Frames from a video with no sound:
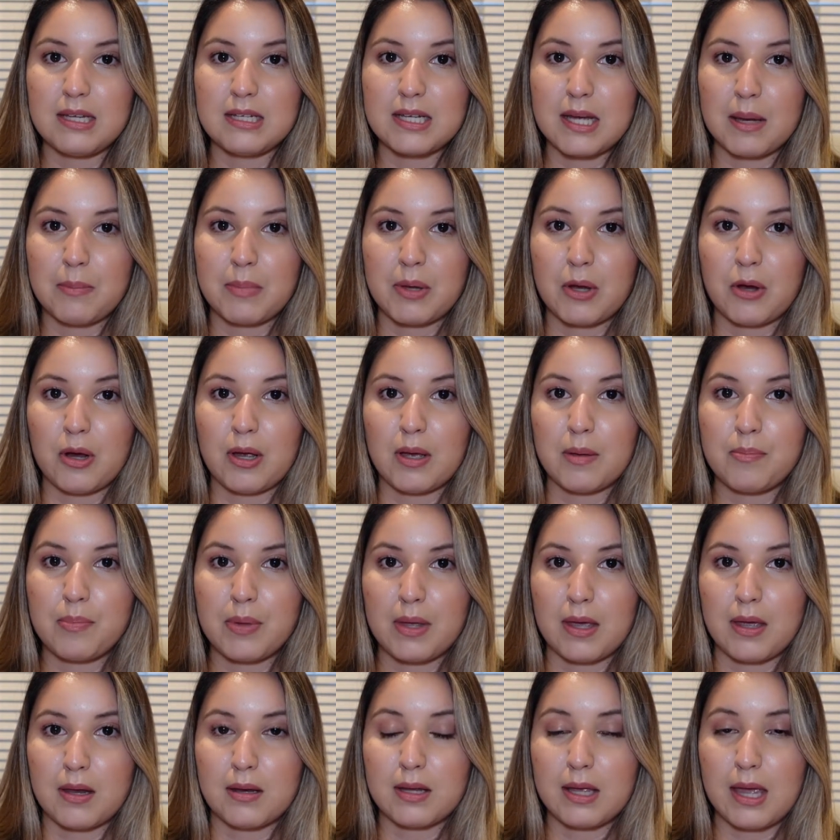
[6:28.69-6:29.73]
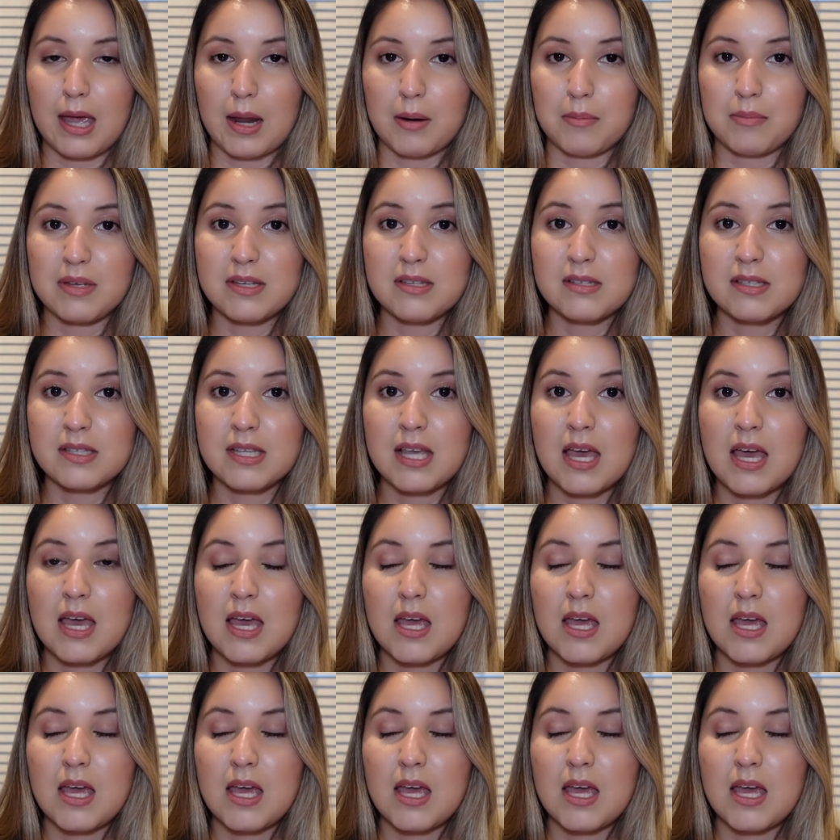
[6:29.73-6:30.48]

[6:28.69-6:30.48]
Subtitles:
Damier Ebene canvas.